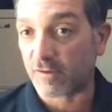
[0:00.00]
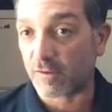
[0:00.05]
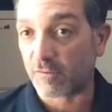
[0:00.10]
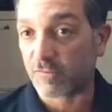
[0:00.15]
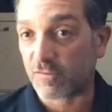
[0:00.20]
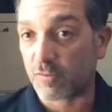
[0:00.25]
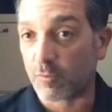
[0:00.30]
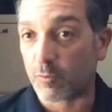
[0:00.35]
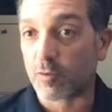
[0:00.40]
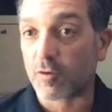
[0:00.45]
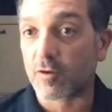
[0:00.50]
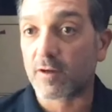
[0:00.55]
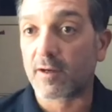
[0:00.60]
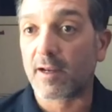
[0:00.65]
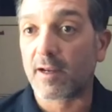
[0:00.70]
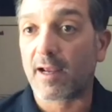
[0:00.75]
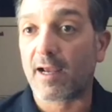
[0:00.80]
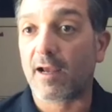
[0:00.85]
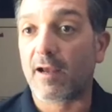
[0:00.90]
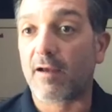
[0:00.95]
So we're going to
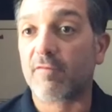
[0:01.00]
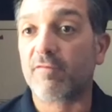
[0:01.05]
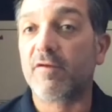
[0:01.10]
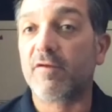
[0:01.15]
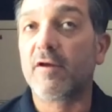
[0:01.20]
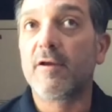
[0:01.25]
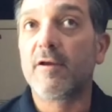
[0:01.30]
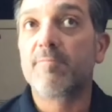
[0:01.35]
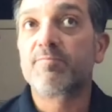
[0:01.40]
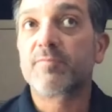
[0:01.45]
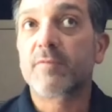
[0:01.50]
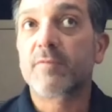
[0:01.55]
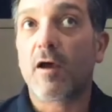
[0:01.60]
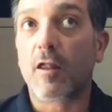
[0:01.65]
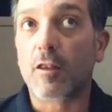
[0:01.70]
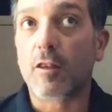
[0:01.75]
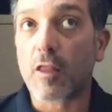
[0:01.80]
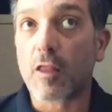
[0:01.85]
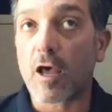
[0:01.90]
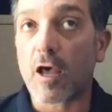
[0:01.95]
have a
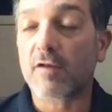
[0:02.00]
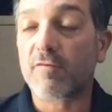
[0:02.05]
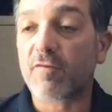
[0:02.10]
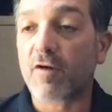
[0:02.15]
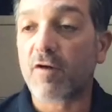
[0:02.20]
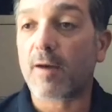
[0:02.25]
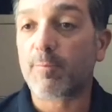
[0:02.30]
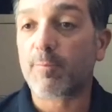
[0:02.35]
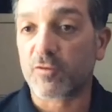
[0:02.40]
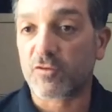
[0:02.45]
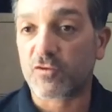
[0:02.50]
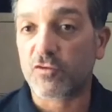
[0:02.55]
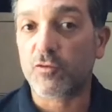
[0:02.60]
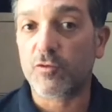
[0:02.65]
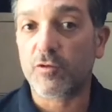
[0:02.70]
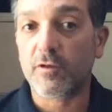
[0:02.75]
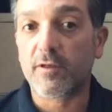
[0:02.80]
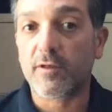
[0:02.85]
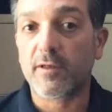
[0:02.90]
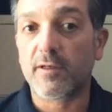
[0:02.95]
lot of
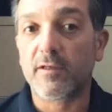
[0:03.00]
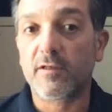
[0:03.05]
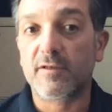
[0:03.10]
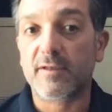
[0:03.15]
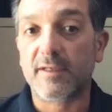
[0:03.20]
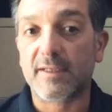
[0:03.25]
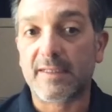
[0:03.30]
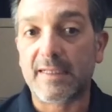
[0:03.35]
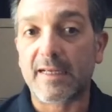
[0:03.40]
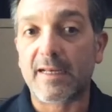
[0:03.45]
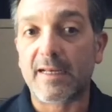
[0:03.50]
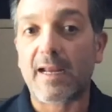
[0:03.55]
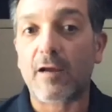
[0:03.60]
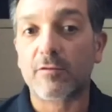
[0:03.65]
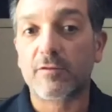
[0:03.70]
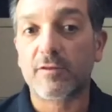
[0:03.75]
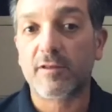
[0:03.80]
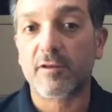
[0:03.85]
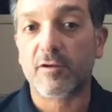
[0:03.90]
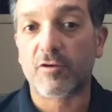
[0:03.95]
opportunity to get
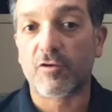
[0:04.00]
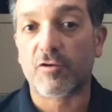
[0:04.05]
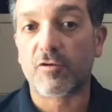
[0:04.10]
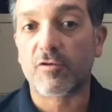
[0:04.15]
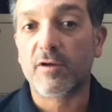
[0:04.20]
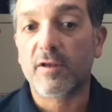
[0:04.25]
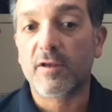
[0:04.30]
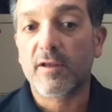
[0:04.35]
out there,